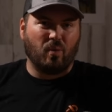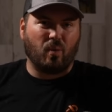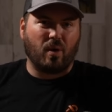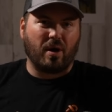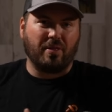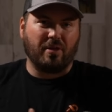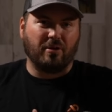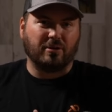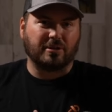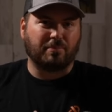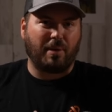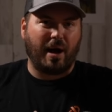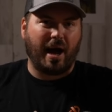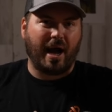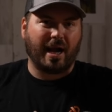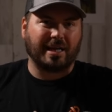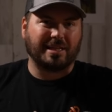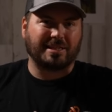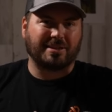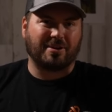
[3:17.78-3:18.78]
where those
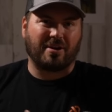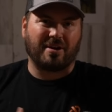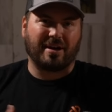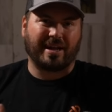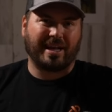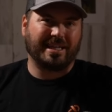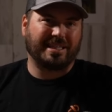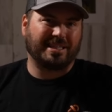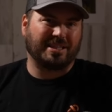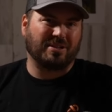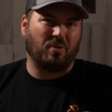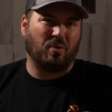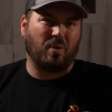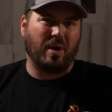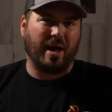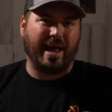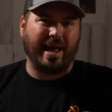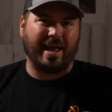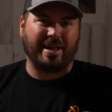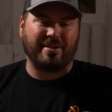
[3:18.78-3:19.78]
pockets are, it gets in the
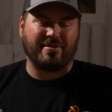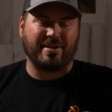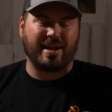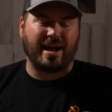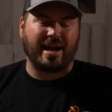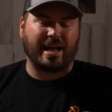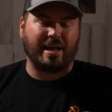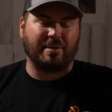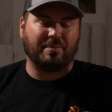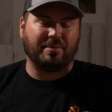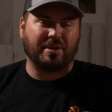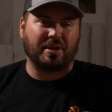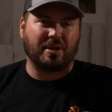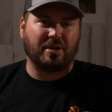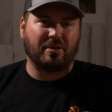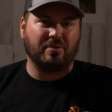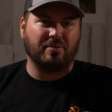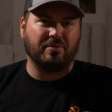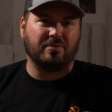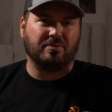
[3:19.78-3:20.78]
way and you're not able to
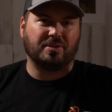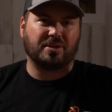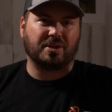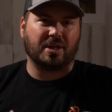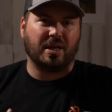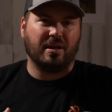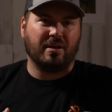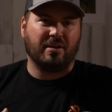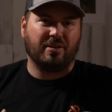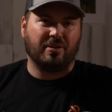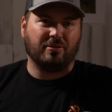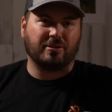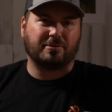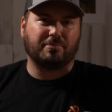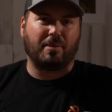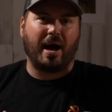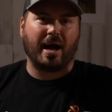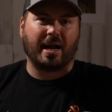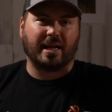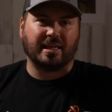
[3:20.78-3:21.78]
use those
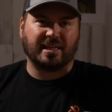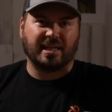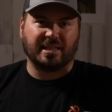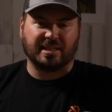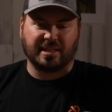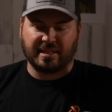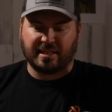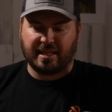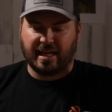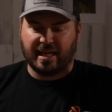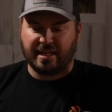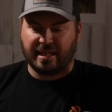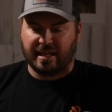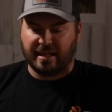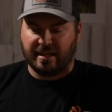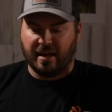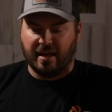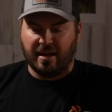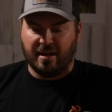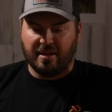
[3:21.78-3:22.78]
pockets as
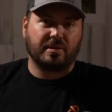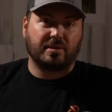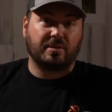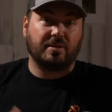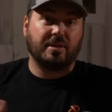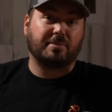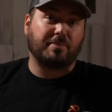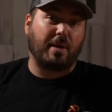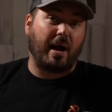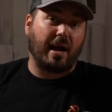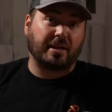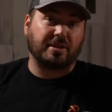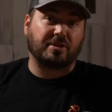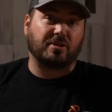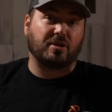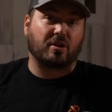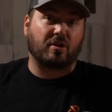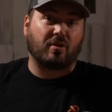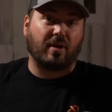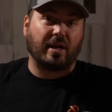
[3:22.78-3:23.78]
intended. So these pockets
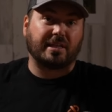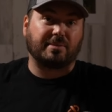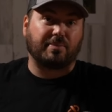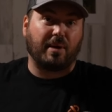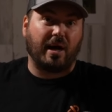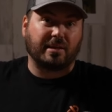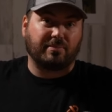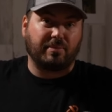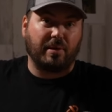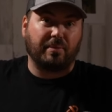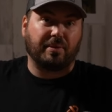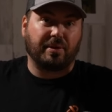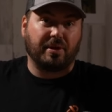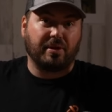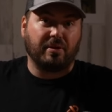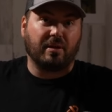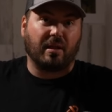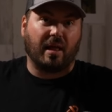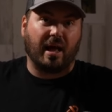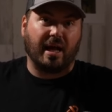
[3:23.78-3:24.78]
are in a great spot to be able to
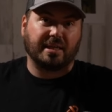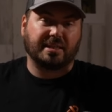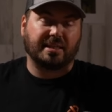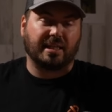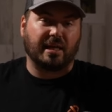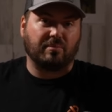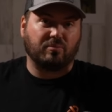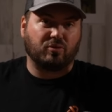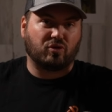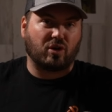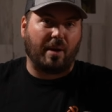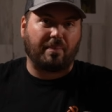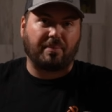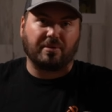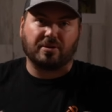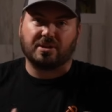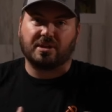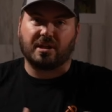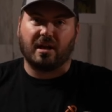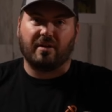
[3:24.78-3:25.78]
utilize them, drop
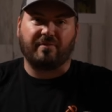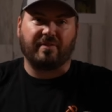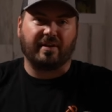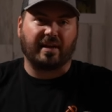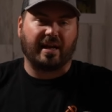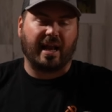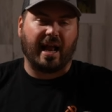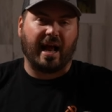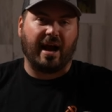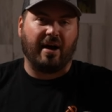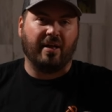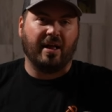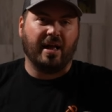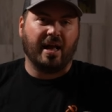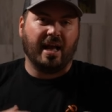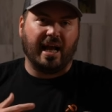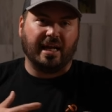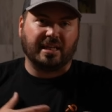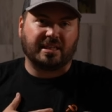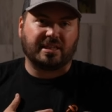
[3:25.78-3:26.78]
your stuff in and out,
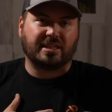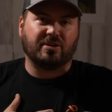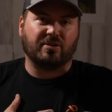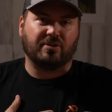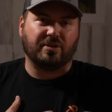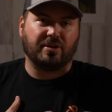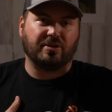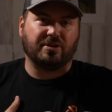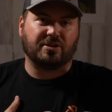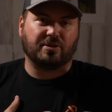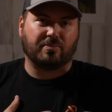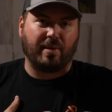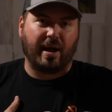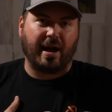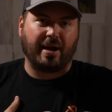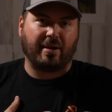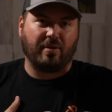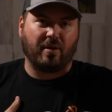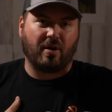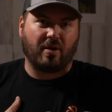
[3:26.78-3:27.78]
and still use your
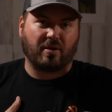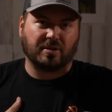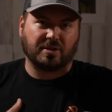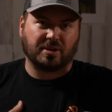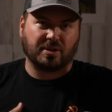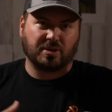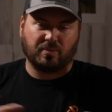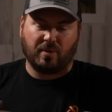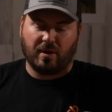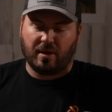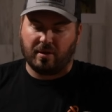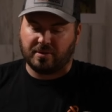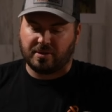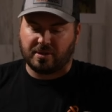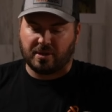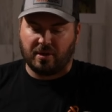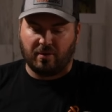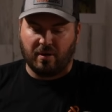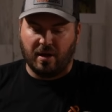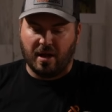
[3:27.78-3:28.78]
bino harness as well.
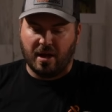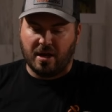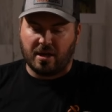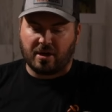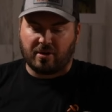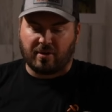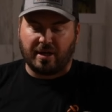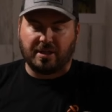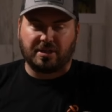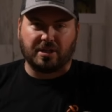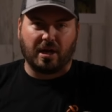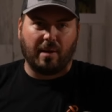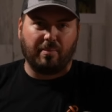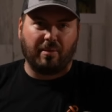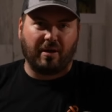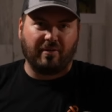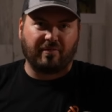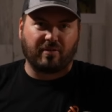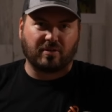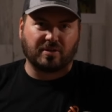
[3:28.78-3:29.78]
So great job
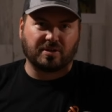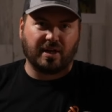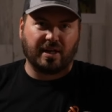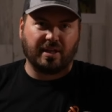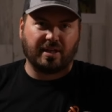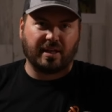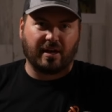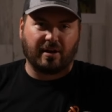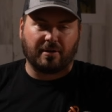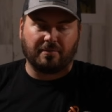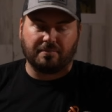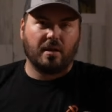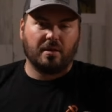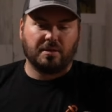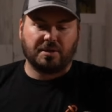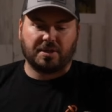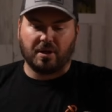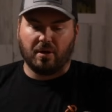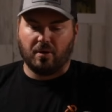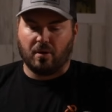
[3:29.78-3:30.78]
by First Lite there.
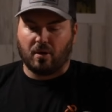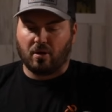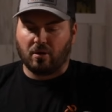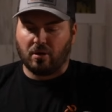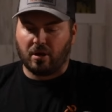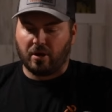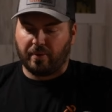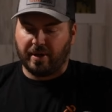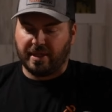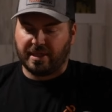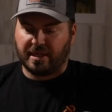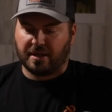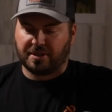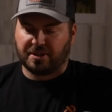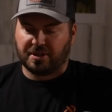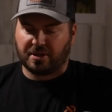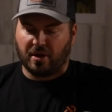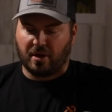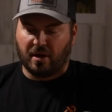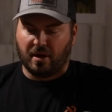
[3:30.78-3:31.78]
So earlier we
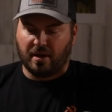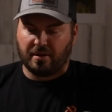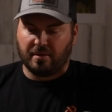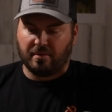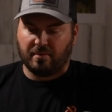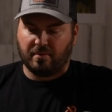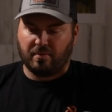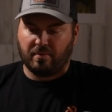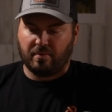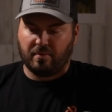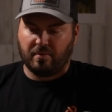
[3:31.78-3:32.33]
touched on